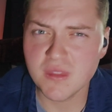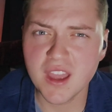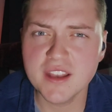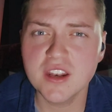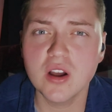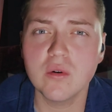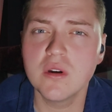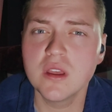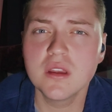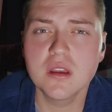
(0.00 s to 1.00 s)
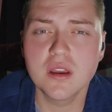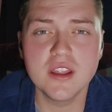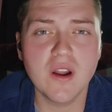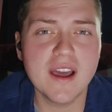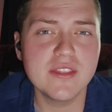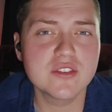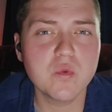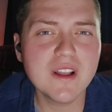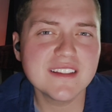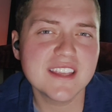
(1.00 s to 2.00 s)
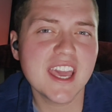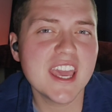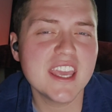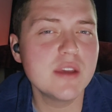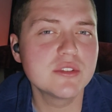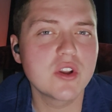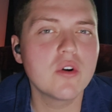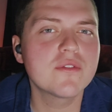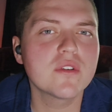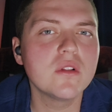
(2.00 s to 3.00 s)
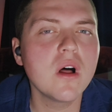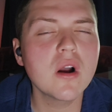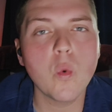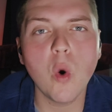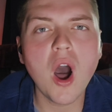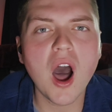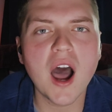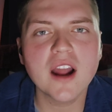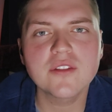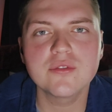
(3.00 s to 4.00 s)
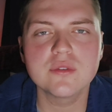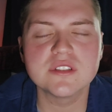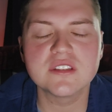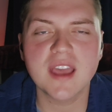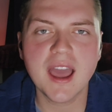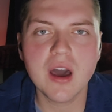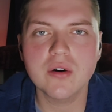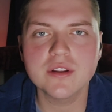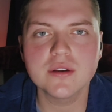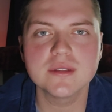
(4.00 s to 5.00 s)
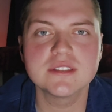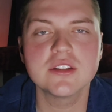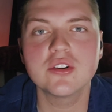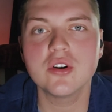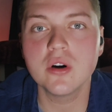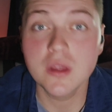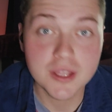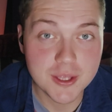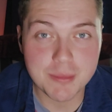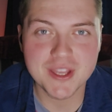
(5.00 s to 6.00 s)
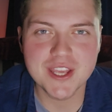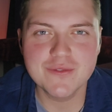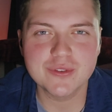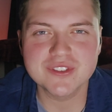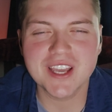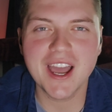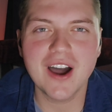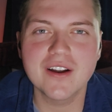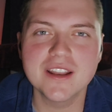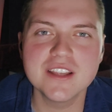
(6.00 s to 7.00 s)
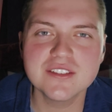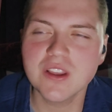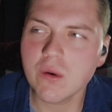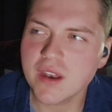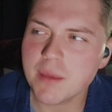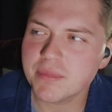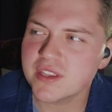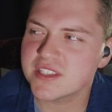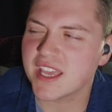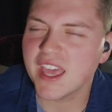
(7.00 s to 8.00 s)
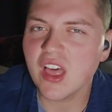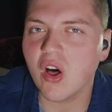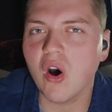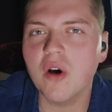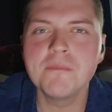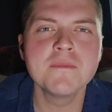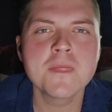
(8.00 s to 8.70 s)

And this one day he was going for a long walk through his town, his little medieval town, and he's going up this hill.